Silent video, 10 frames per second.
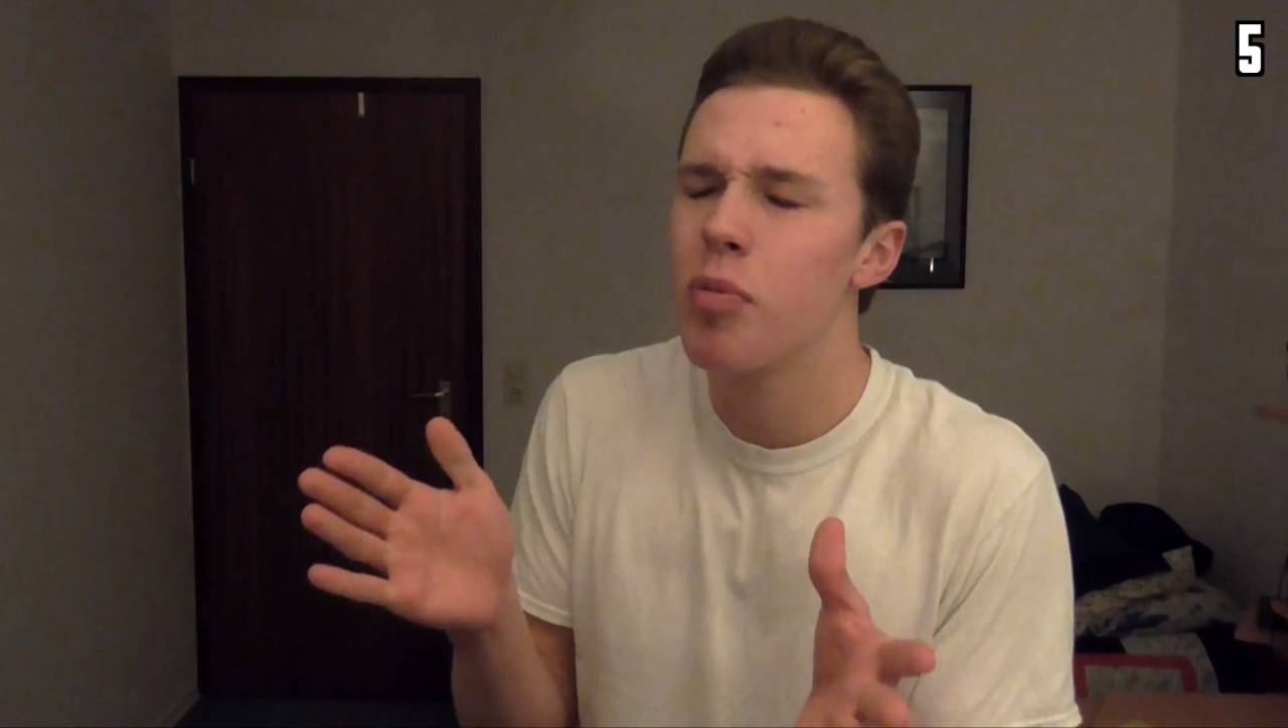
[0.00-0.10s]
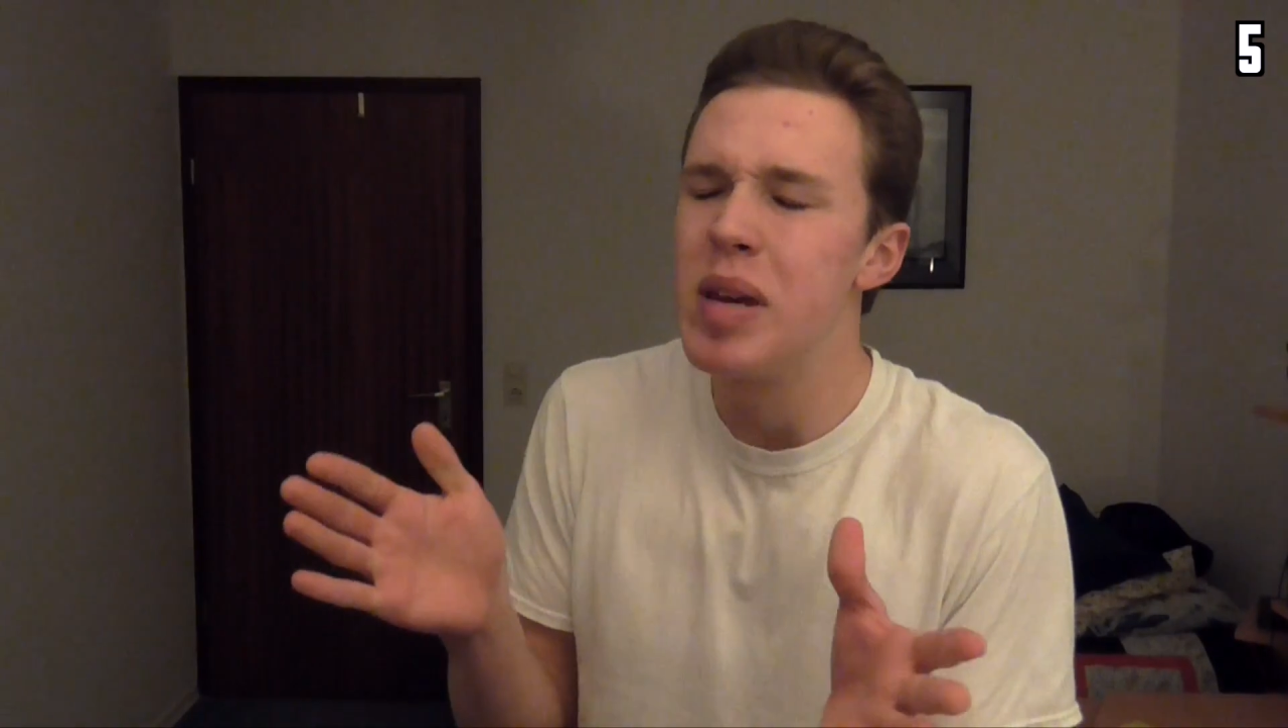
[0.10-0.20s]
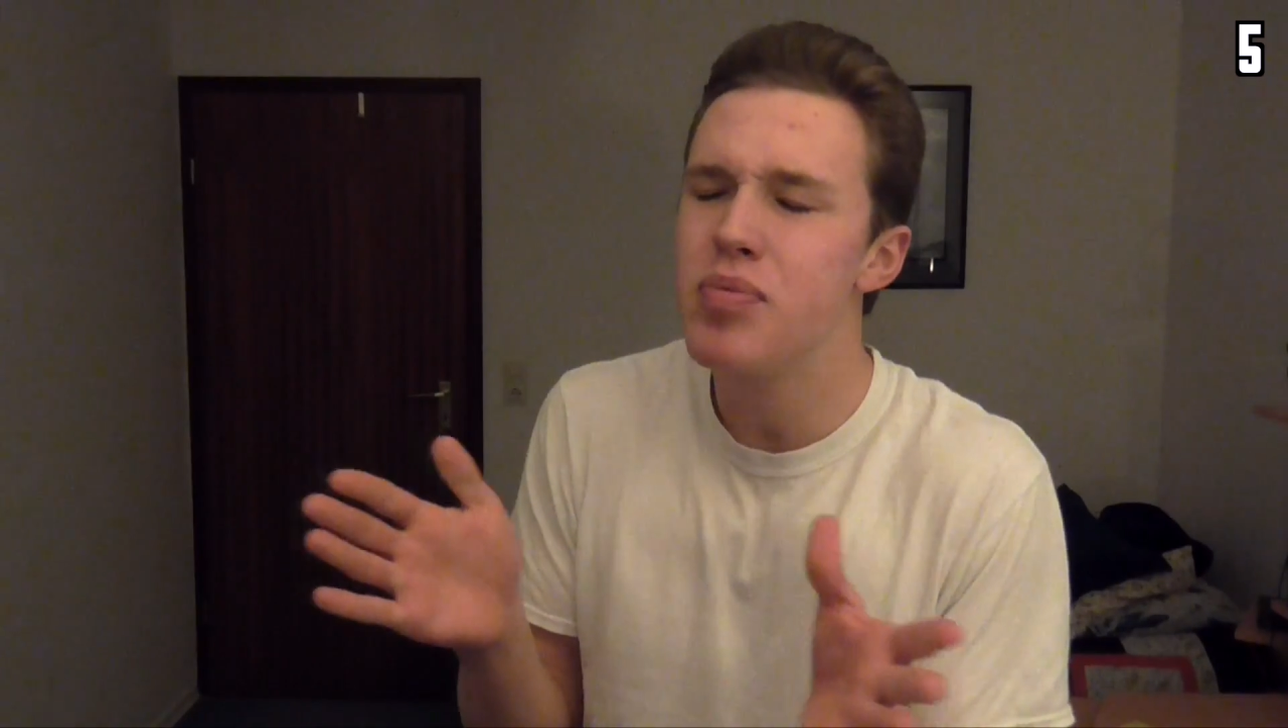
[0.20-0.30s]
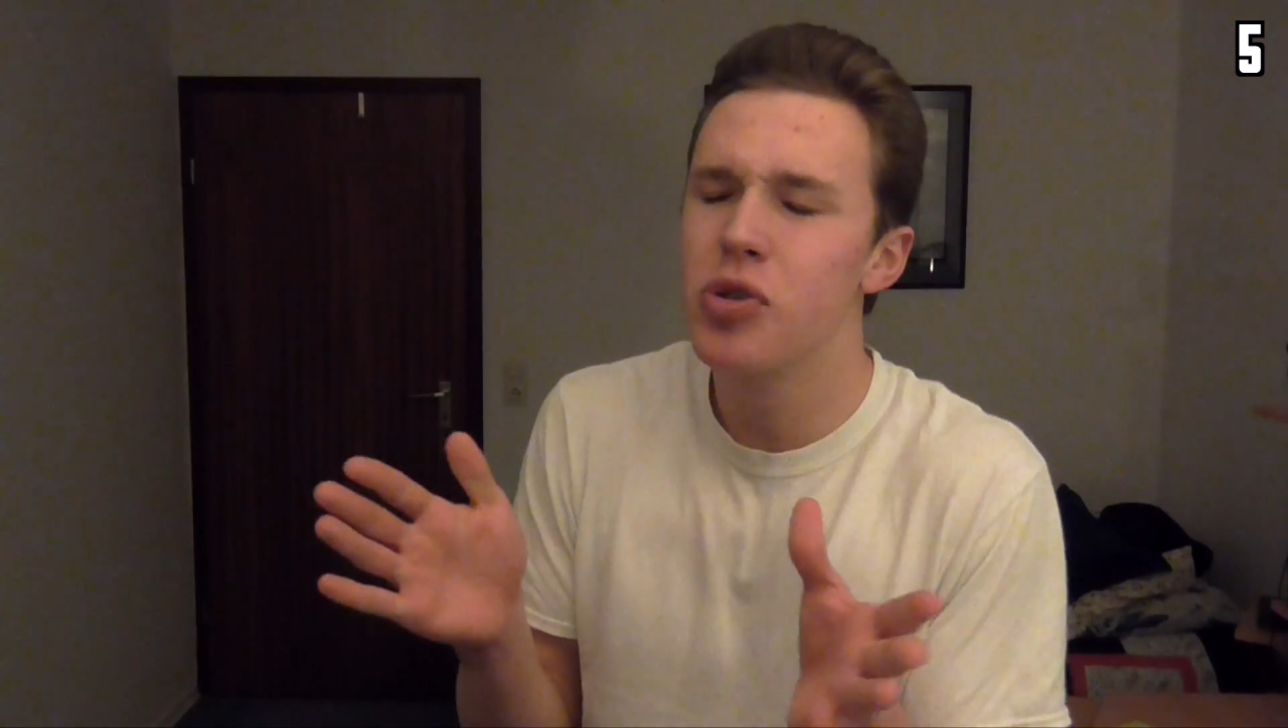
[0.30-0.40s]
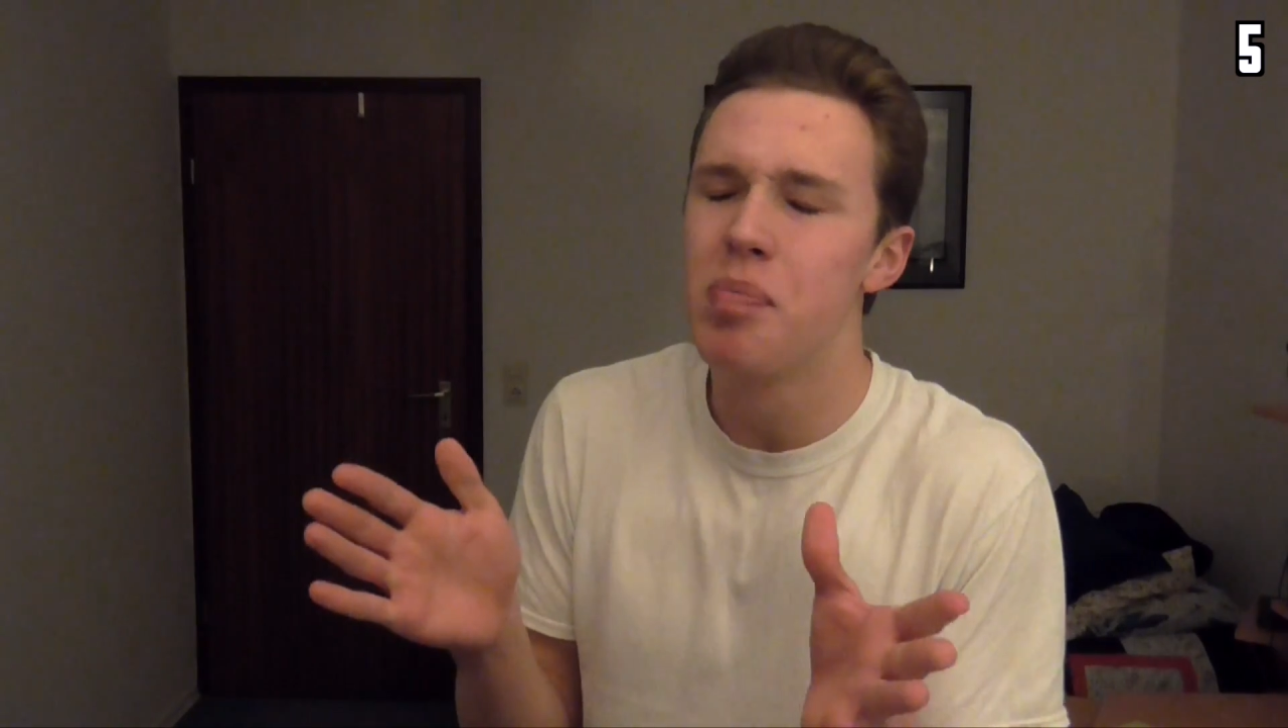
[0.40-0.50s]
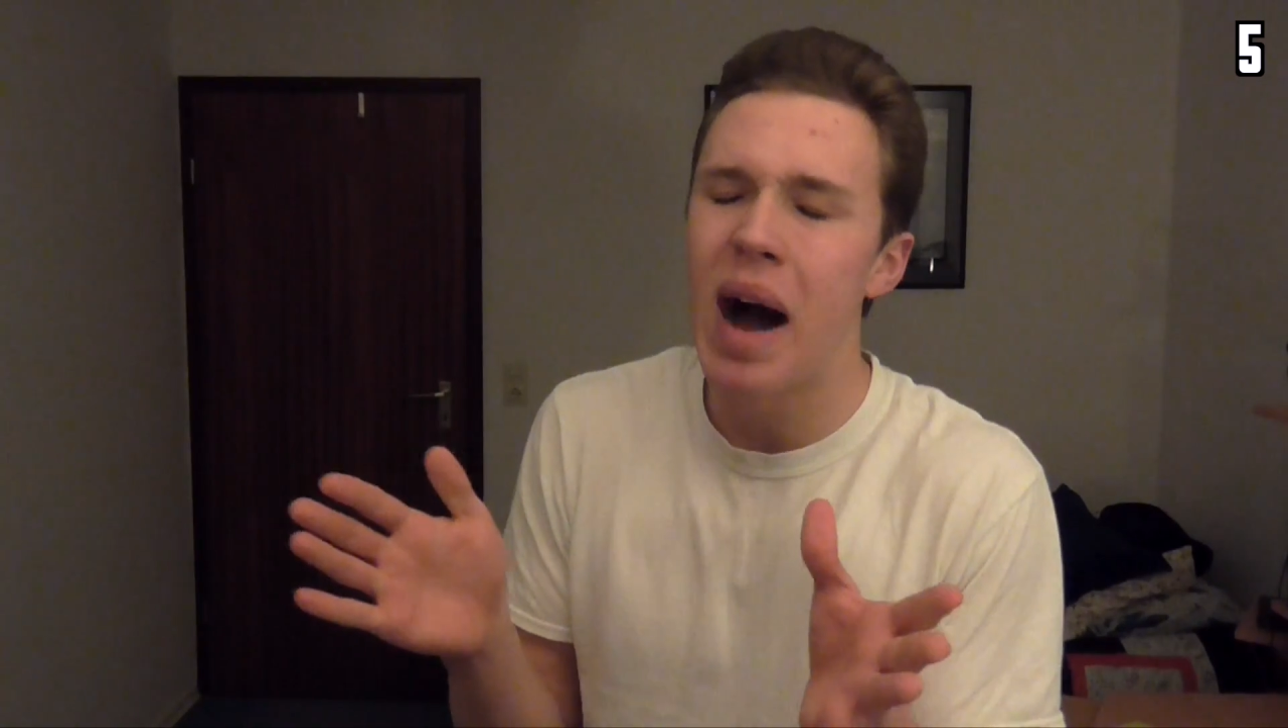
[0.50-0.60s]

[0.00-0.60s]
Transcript: were people's